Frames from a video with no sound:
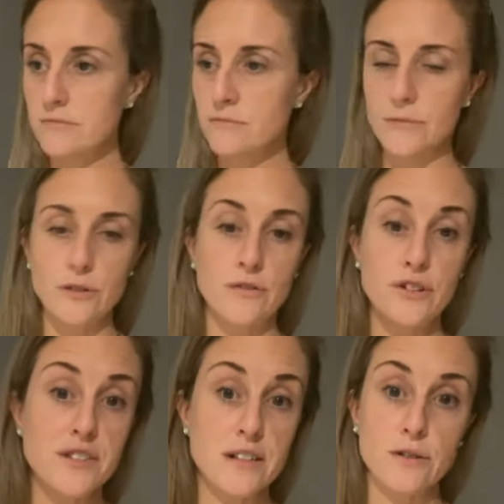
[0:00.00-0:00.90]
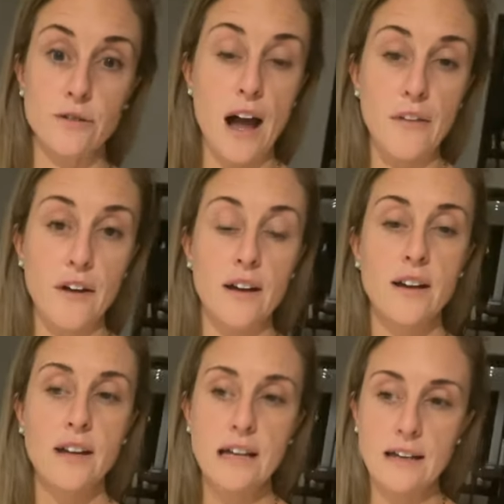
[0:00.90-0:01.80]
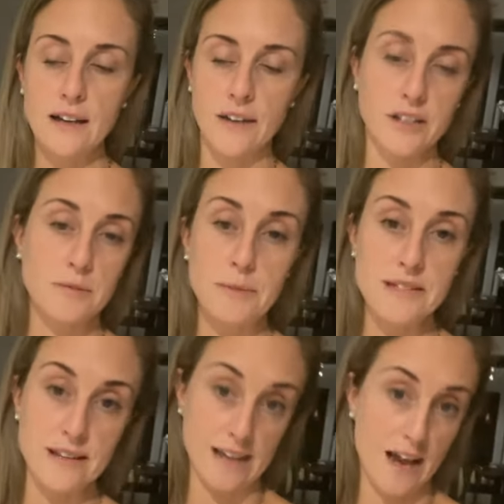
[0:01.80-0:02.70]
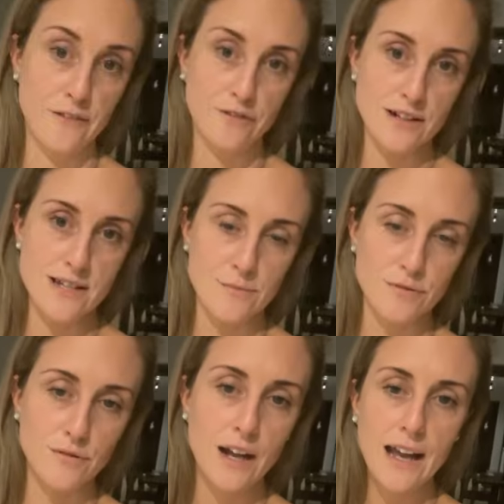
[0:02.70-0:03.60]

university or other commitments that they had, for example.